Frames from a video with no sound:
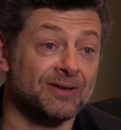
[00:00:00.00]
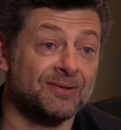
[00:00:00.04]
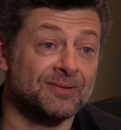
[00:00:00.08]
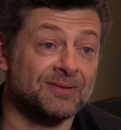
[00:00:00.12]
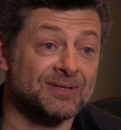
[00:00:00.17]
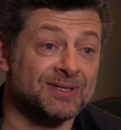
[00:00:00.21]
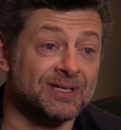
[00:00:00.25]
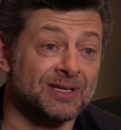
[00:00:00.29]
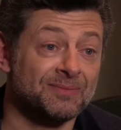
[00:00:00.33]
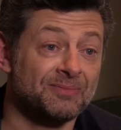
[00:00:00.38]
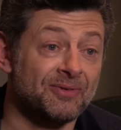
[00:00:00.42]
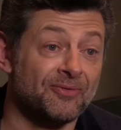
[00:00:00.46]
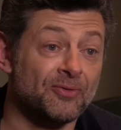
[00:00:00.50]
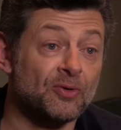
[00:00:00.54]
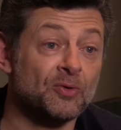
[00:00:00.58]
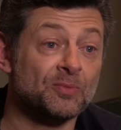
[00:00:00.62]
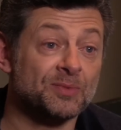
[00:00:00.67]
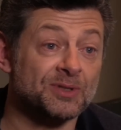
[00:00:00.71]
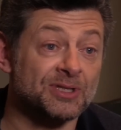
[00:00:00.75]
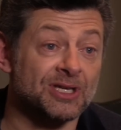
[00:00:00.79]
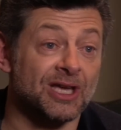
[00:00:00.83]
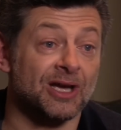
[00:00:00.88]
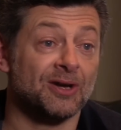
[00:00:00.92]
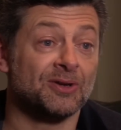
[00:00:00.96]
who is the
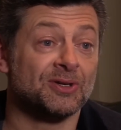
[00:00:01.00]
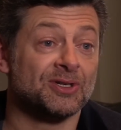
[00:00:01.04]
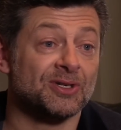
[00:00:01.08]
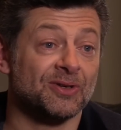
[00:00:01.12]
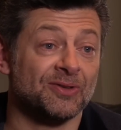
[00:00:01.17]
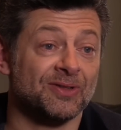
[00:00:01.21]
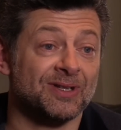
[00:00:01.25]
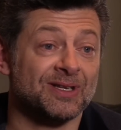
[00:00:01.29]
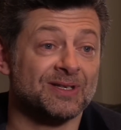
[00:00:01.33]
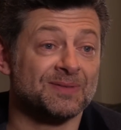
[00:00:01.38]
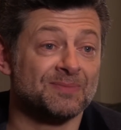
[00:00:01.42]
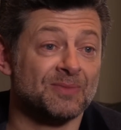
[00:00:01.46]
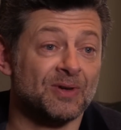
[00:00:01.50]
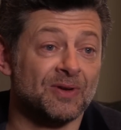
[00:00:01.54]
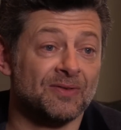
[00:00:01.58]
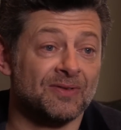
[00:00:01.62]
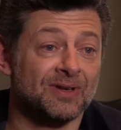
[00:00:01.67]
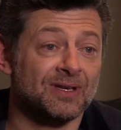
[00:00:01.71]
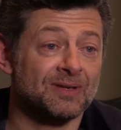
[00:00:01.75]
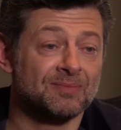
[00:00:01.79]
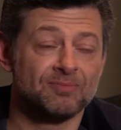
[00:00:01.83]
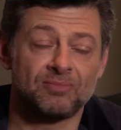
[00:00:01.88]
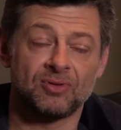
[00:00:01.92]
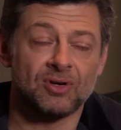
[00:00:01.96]
performance coach on this
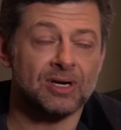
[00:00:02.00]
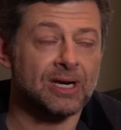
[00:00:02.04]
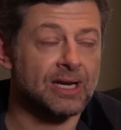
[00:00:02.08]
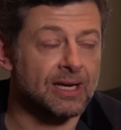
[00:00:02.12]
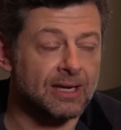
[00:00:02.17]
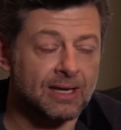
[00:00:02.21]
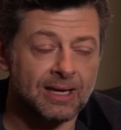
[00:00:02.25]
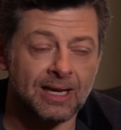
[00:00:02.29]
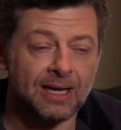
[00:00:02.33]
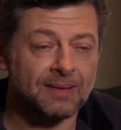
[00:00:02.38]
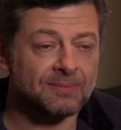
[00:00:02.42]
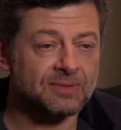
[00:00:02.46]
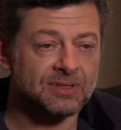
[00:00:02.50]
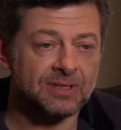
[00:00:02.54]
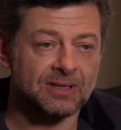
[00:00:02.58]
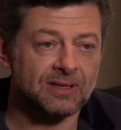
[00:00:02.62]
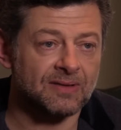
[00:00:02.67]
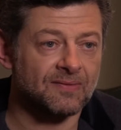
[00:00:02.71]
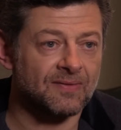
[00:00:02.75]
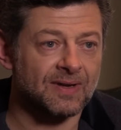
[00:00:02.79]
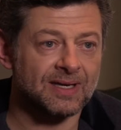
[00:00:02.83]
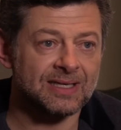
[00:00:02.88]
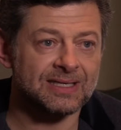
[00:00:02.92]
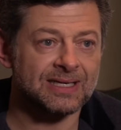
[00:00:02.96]
movie, brilliant,
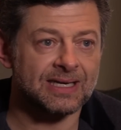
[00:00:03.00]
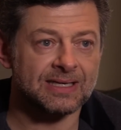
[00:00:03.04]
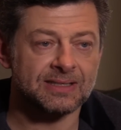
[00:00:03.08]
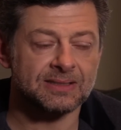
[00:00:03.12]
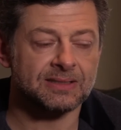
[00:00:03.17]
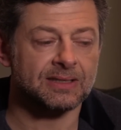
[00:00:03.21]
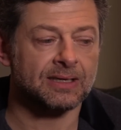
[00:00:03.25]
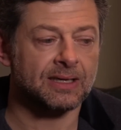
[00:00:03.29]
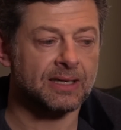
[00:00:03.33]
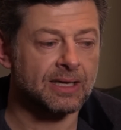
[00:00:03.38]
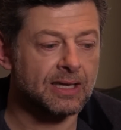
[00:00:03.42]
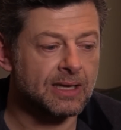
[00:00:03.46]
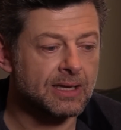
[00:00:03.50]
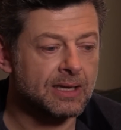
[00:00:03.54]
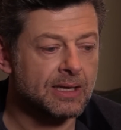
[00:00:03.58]
absolutely fantastic,